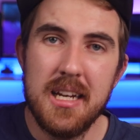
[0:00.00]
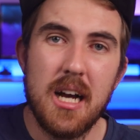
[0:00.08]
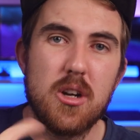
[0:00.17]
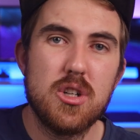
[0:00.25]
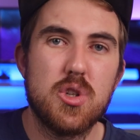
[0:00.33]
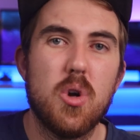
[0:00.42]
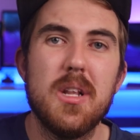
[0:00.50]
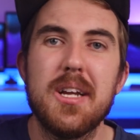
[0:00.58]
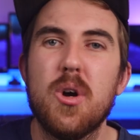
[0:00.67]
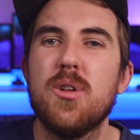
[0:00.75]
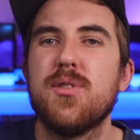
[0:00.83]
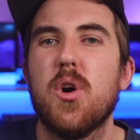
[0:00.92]
Now,
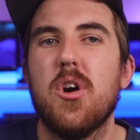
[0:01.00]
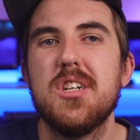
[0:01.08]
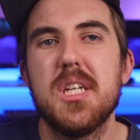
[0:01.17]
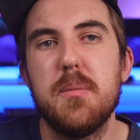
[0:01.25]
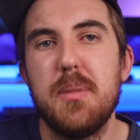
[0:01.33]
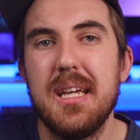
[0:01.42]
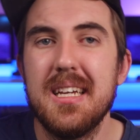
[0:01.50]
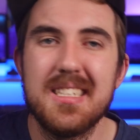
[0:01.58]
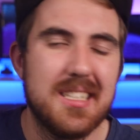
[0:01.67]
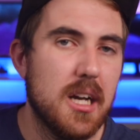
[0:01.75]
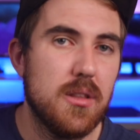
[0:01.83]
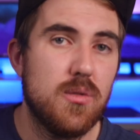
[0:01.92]
controlling all of your R G B
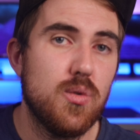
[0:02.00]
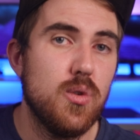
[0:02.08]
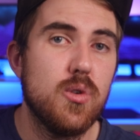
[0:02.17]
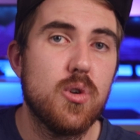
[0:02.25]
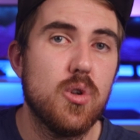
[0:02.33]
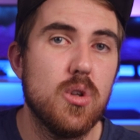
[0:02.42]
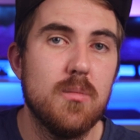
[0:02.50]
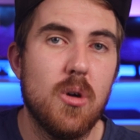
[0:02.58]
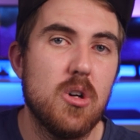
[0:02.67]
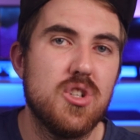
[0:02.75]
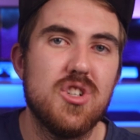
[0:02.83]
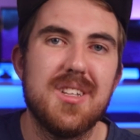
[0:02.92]
is done through Cooler
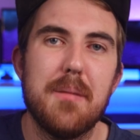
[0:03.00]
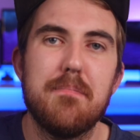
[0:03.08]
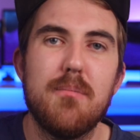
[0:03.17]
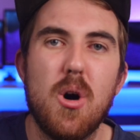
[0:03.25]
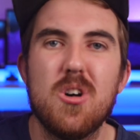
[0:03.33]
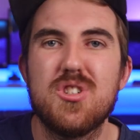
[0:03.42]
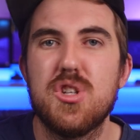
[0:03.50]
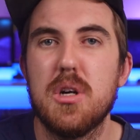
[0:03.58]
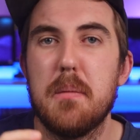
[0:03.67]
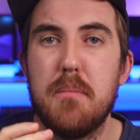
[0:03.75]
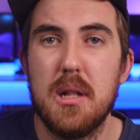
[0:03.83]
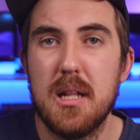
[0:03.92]
Master's
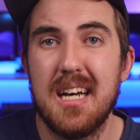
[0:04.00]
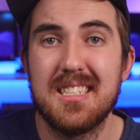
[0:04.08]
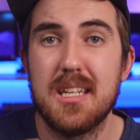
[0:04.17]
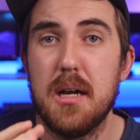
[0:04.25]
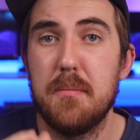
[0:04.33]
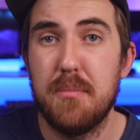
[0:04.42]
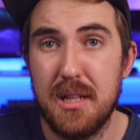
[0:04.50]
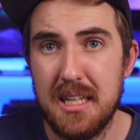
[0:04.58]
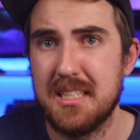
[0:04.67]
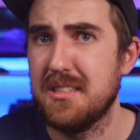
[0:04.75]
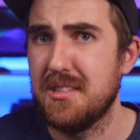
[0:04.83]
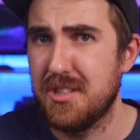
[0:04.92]
Master Plus
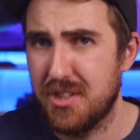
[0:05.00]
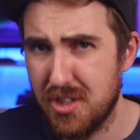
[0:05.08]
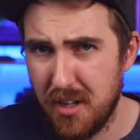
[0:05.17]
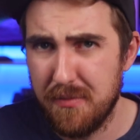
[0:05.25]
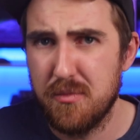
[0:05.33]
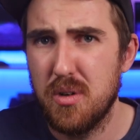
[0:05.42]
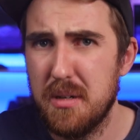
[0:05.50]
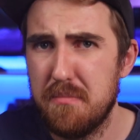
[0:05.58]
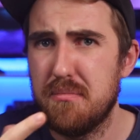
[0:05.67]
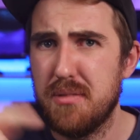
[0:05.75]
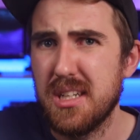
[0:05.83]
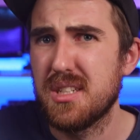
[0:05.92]
Plus software,
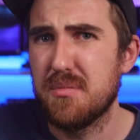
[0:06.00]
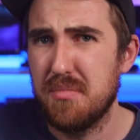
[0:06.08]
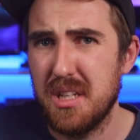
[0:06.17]
plus